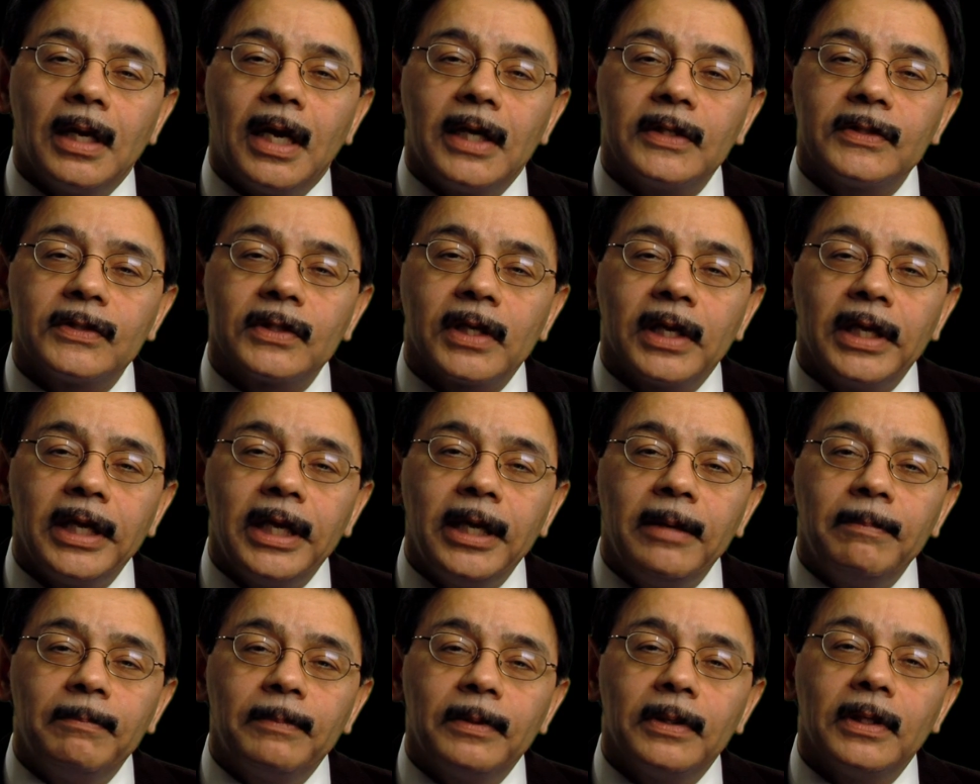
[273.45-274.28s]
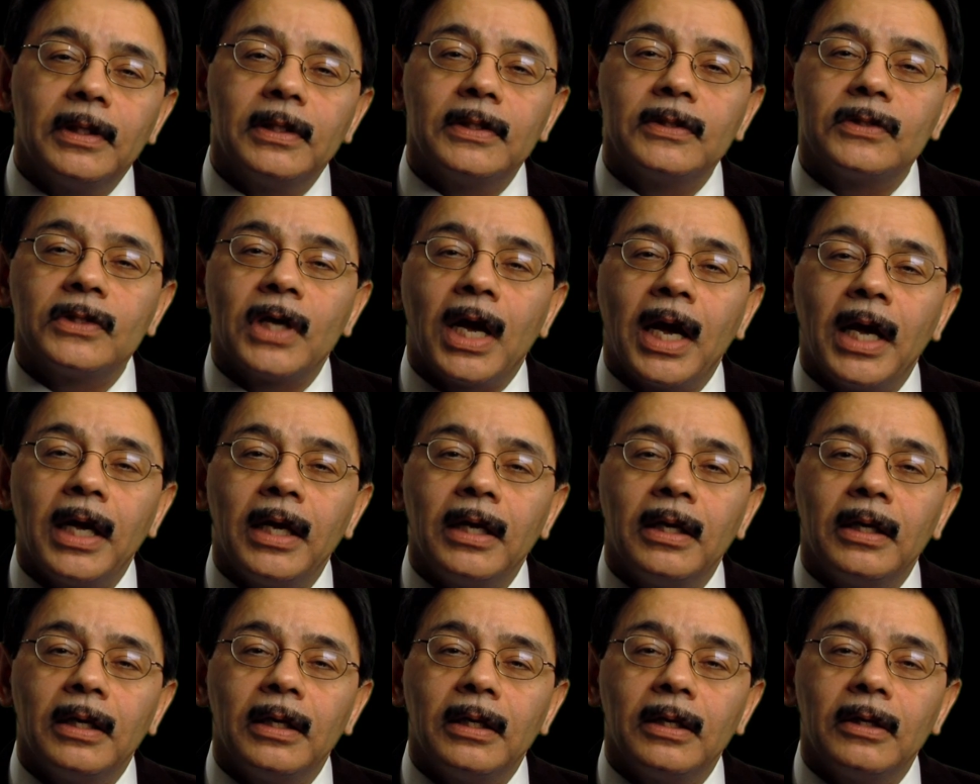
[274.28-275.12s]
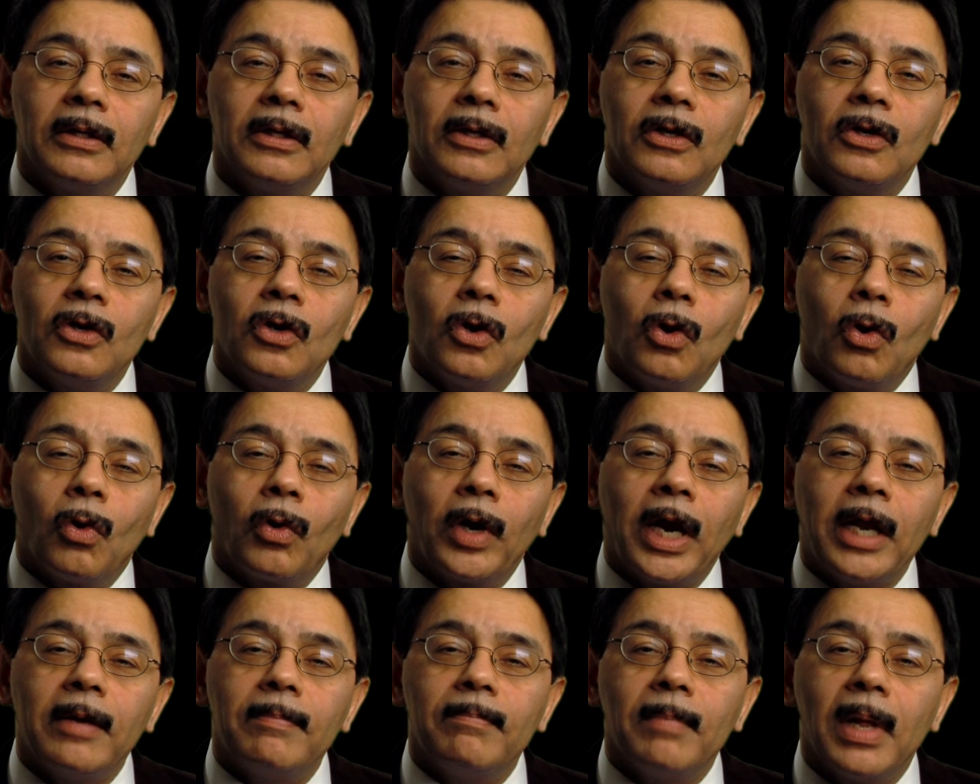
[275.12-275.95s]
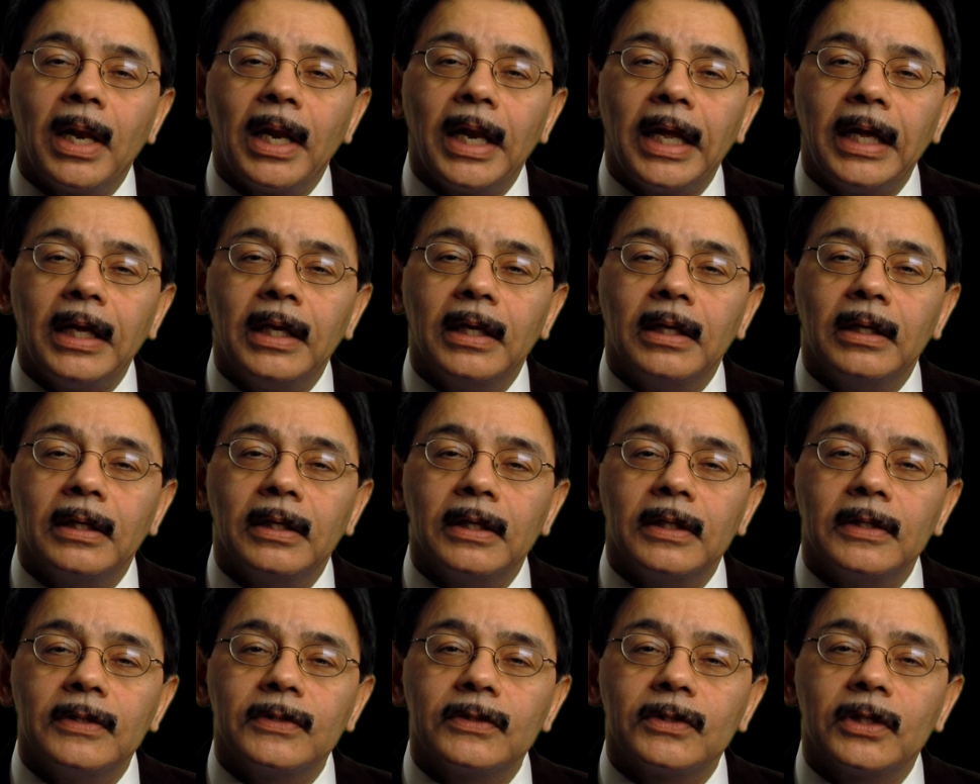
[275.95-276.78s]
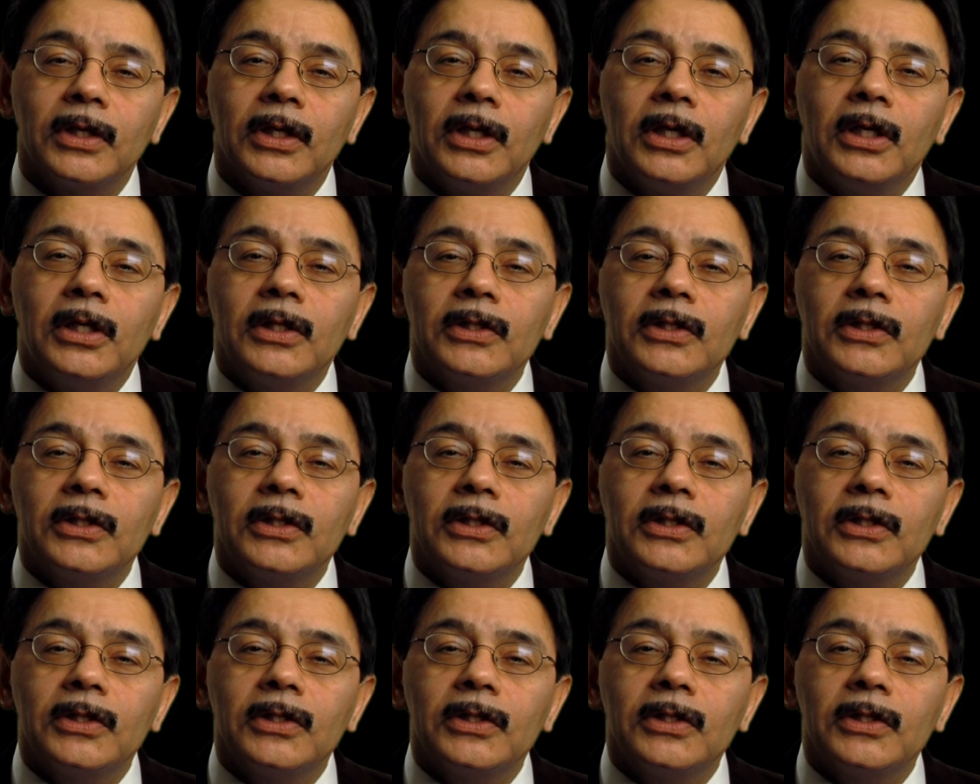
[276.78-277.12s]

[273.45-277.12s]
asleep, tired, or it malingers,